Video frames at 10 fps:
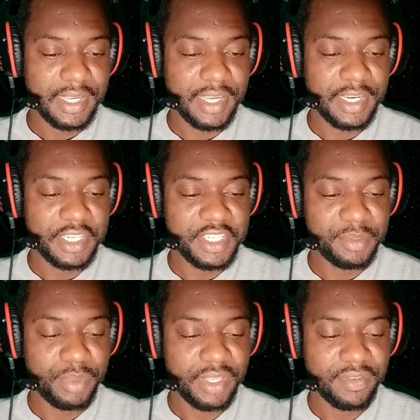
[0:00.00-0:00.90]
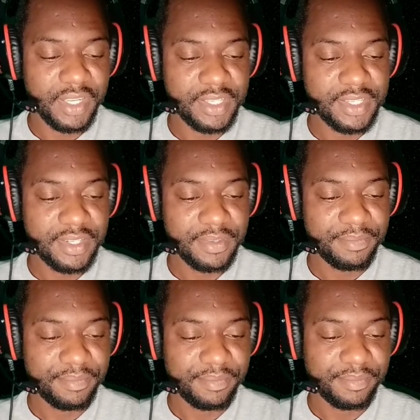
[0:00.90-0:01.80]
in the GP events
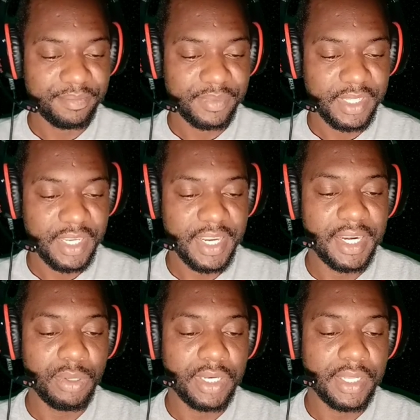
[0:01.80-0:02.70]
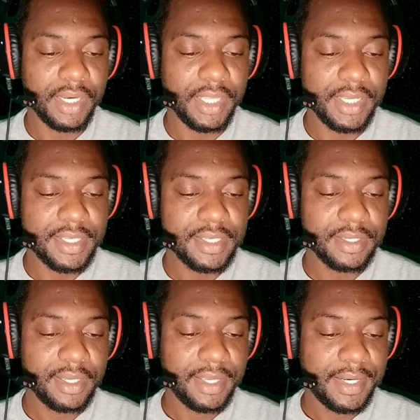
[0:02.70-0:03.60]
and in the leagues.
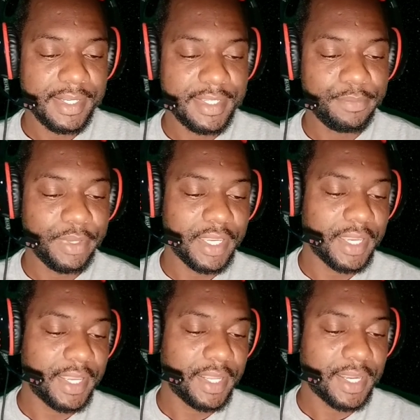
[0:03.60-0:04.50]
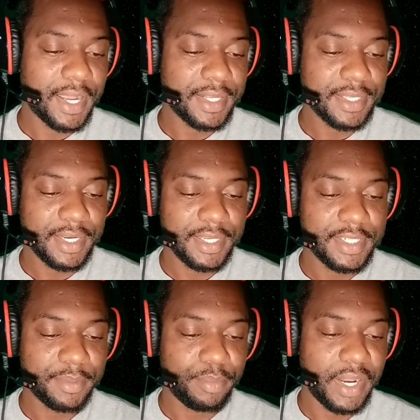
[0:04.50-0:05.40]
Let's see if we can get a
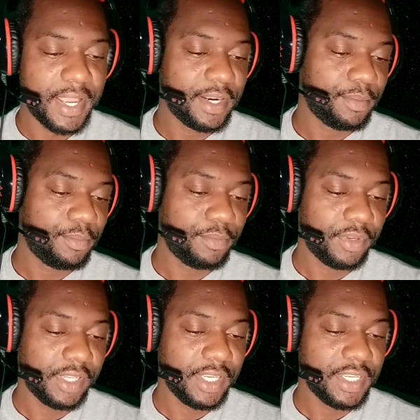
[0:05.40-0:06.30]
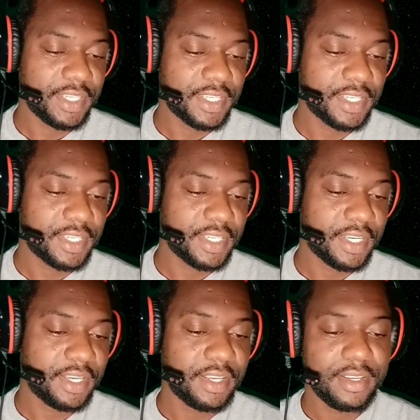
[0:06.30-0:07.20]
consolation platinum release.
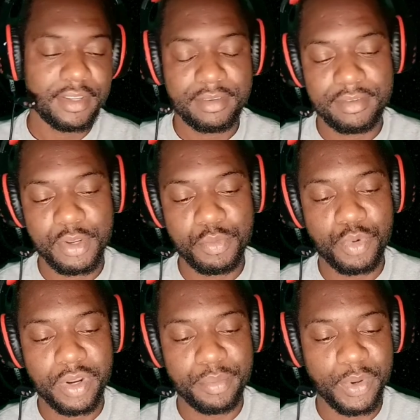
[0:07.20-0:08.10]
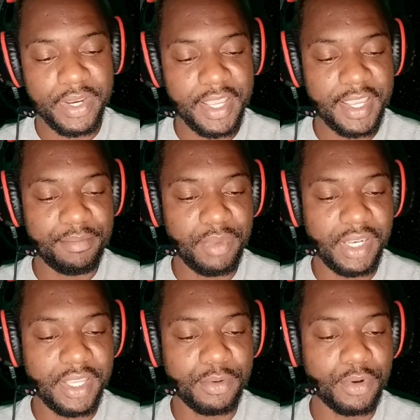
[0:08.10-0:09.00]
Nope, 1.8
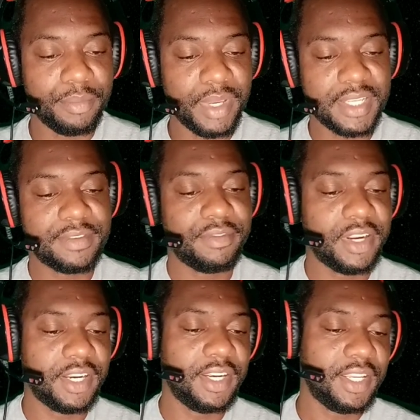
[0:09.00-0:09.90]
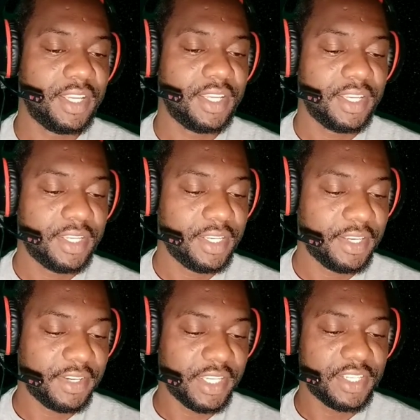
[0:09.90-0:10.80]
million or best friend.
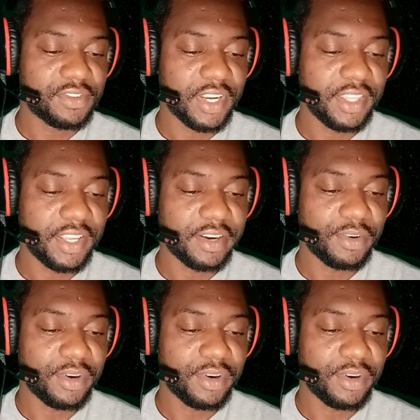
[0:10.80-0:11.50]
There he is right there,